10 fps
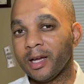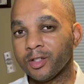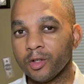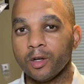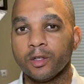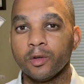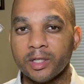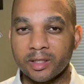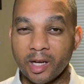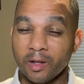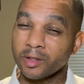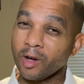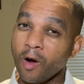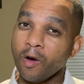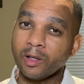As you all know, this channel is
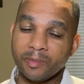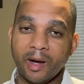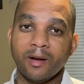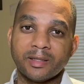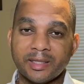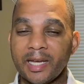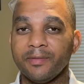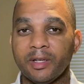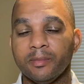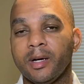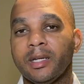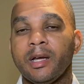all about saving money.